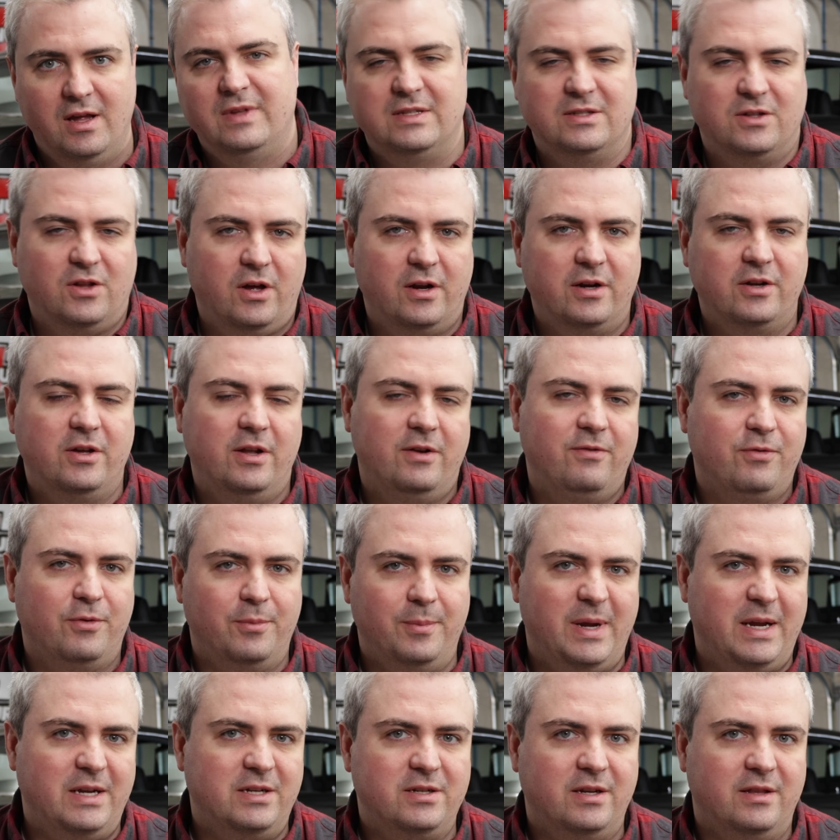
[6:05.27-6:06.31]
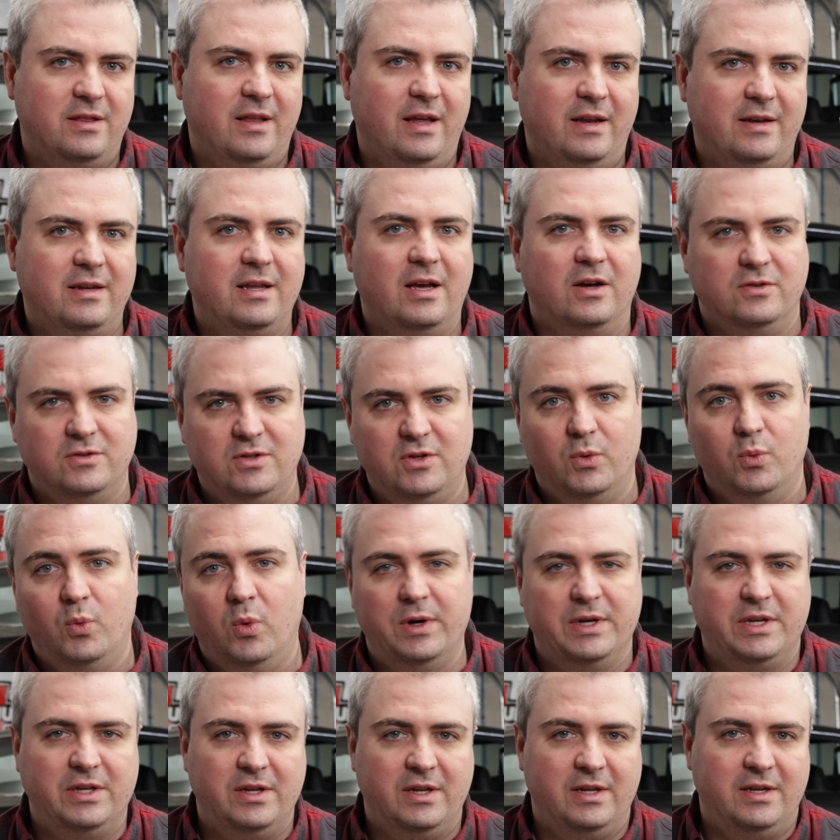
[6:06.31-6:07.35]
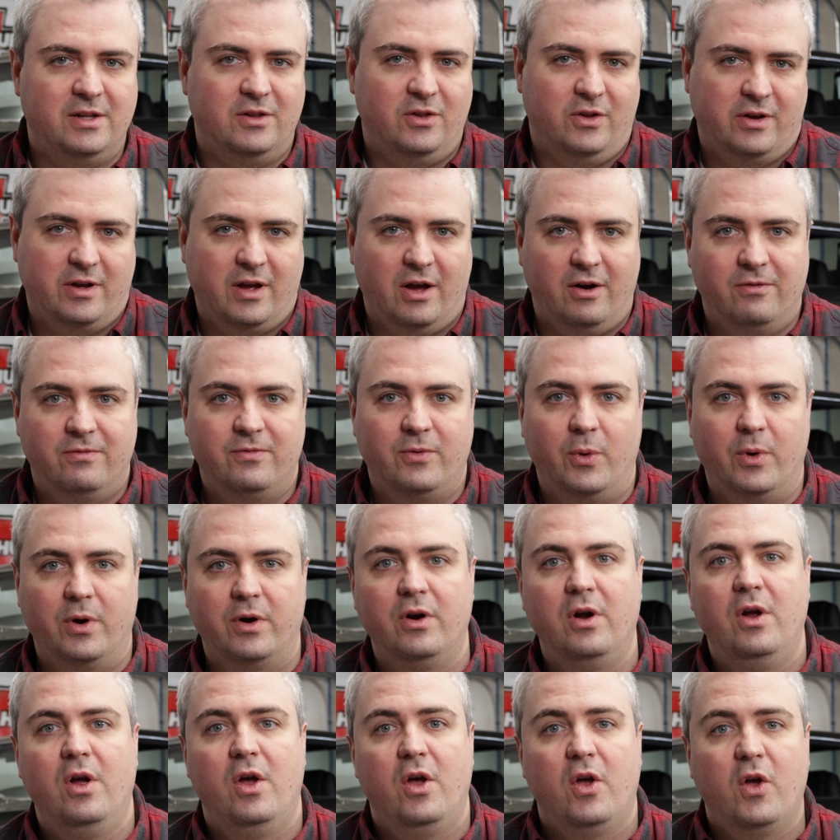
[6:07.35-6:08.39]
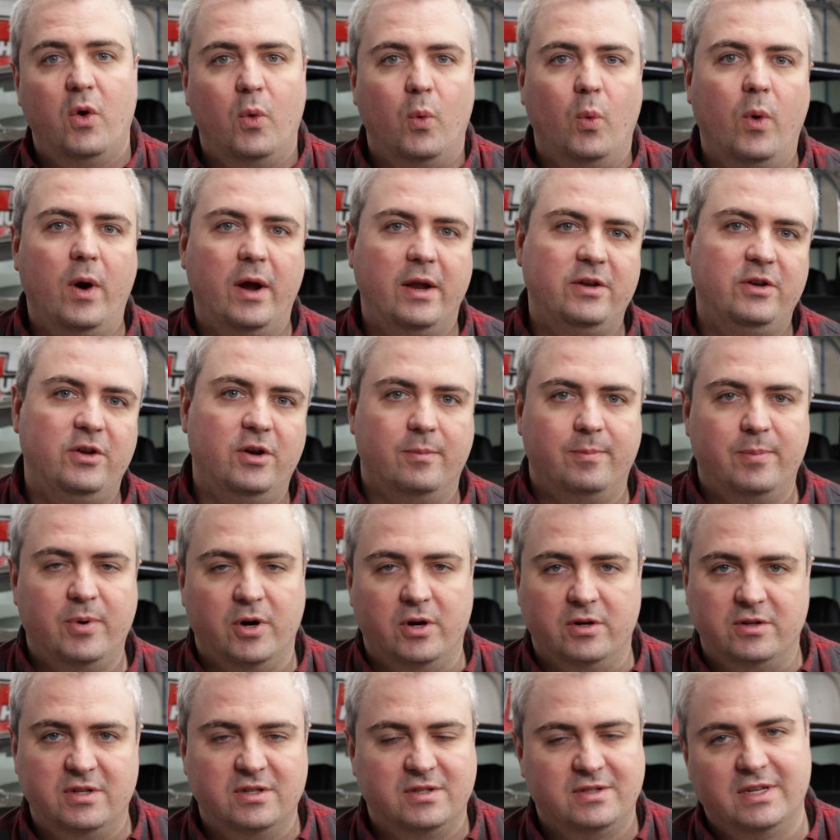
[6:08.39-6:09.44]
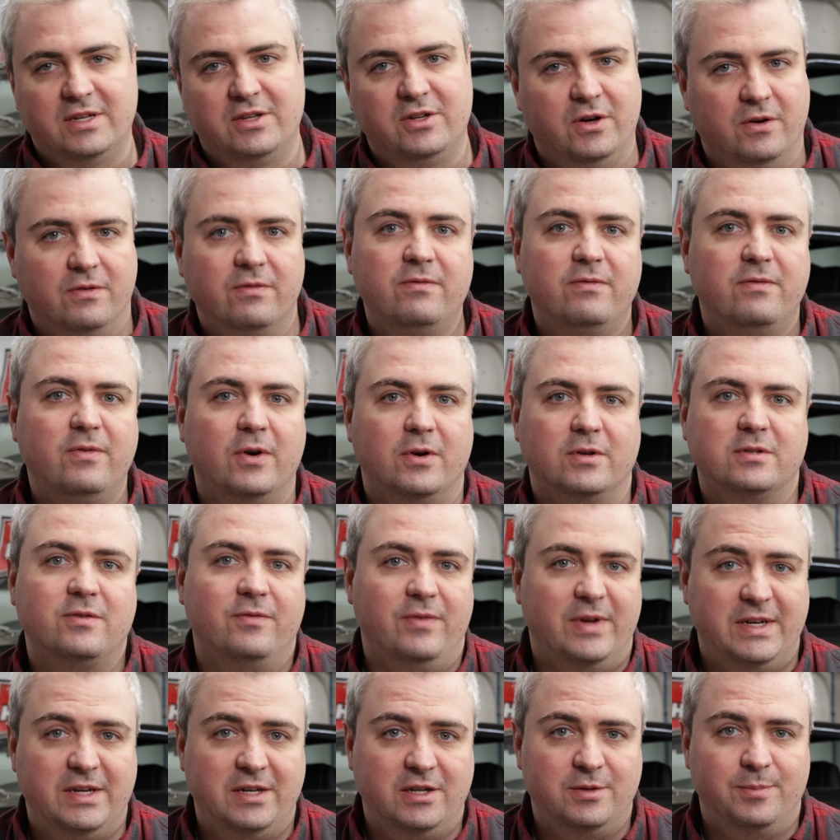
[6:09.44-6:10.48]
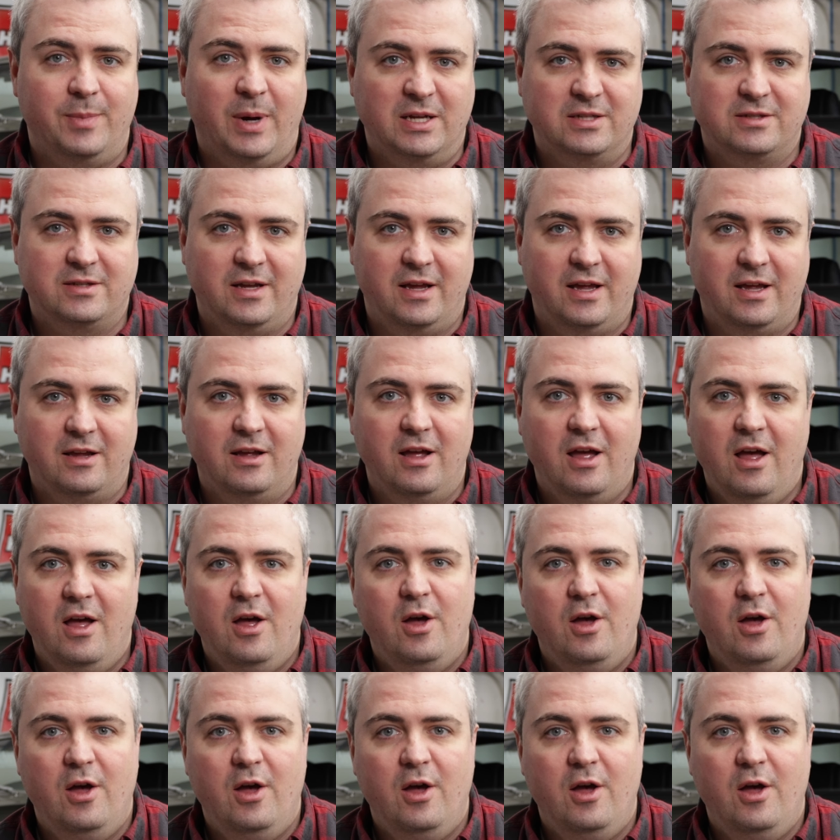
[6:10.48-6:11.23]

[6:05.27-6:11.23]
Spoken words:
There's a lot of good information that tells you what you need to look out for when you're purchasing your first vintage Mustang,